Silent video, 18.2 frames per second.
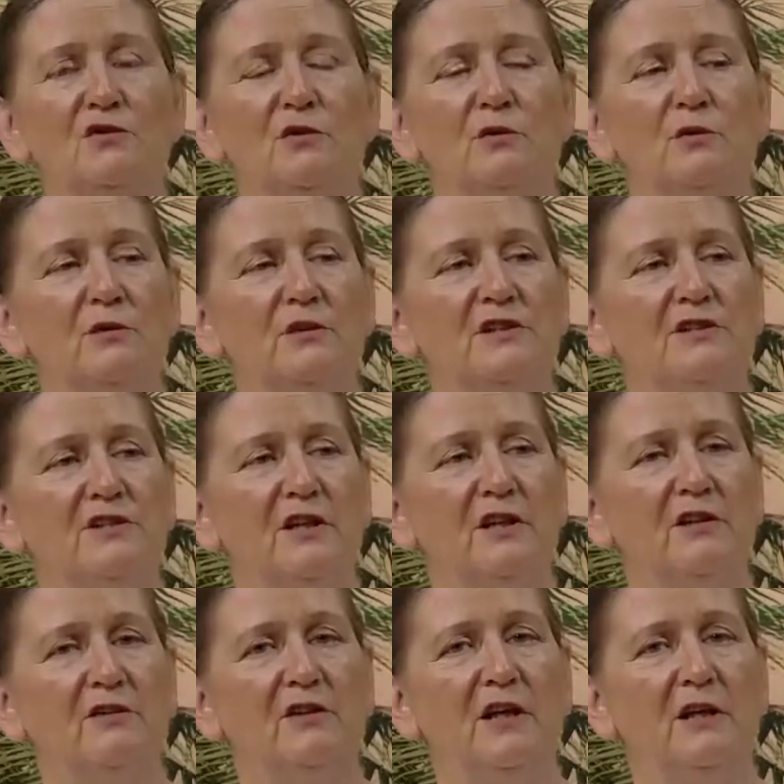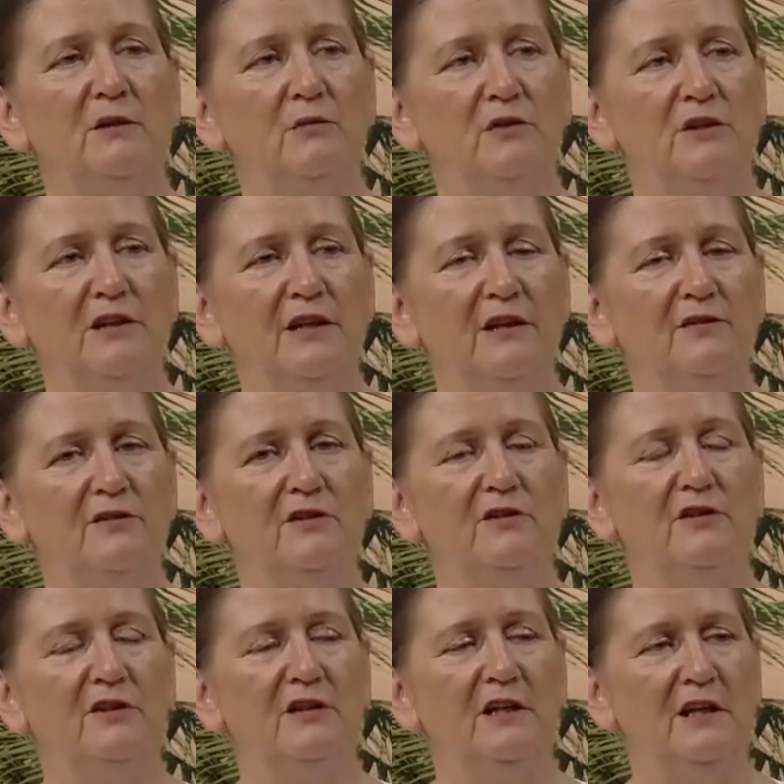to always say, okay,
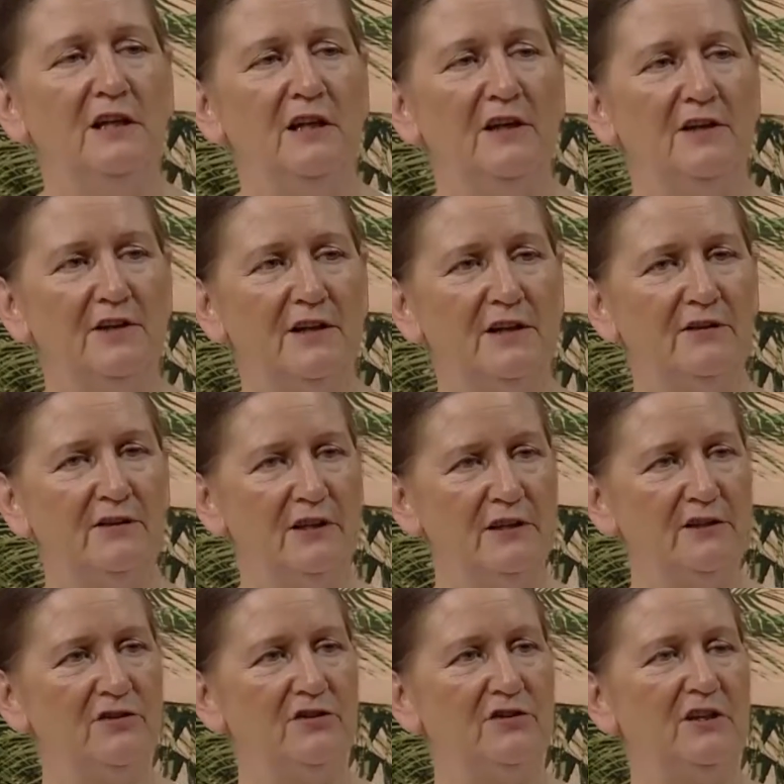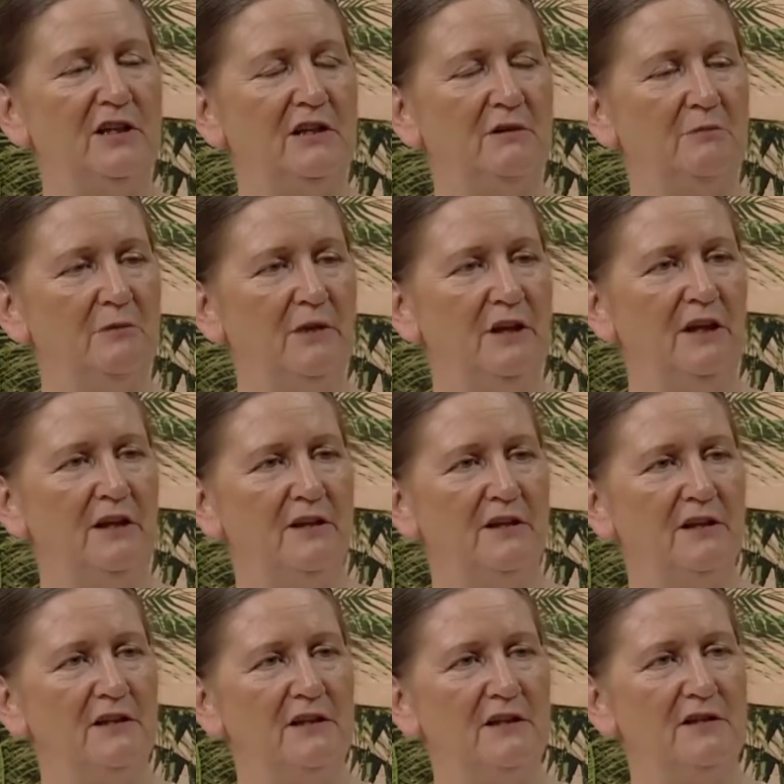whatever there is in me
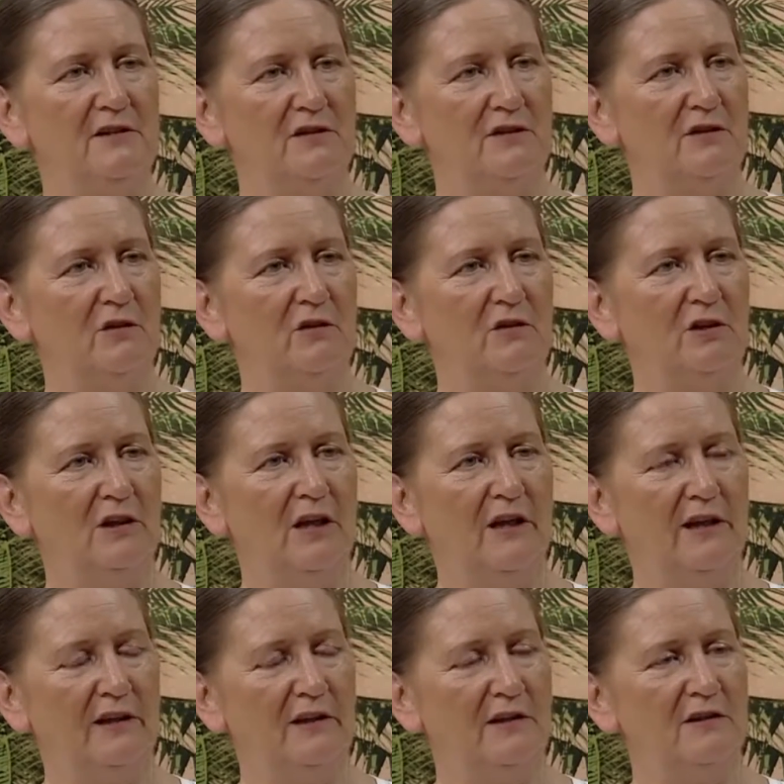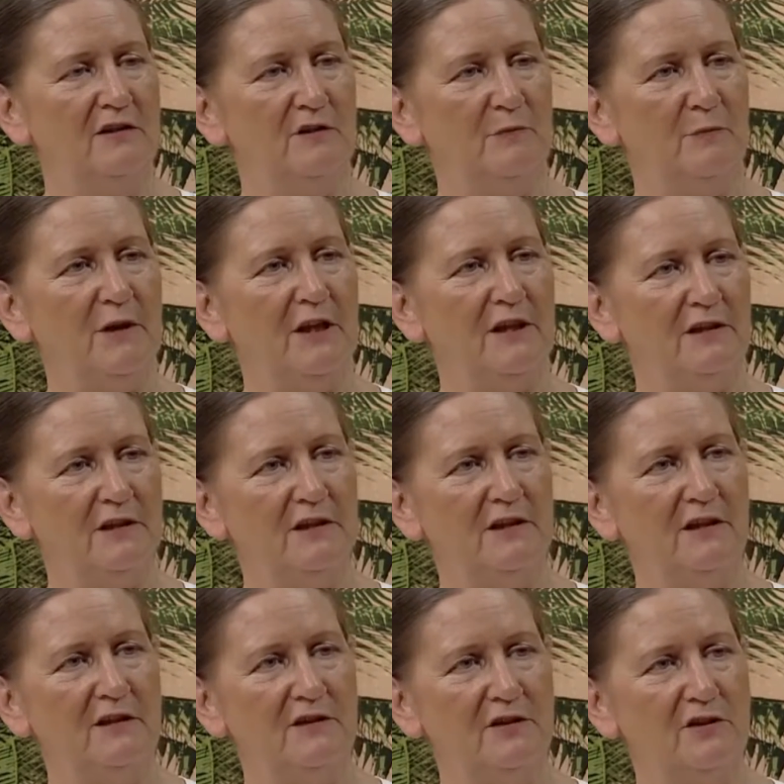that is godlike and
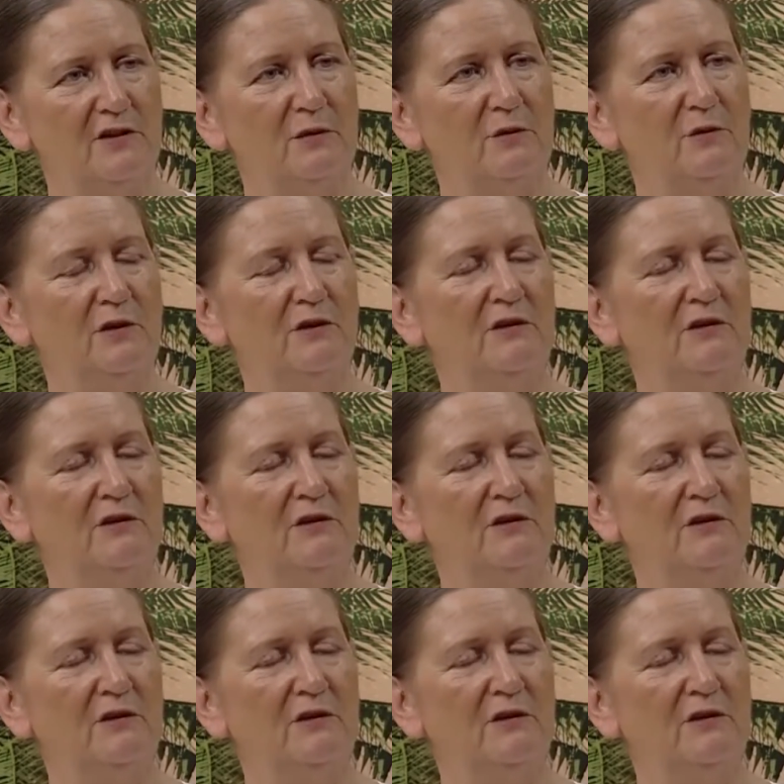splendid and so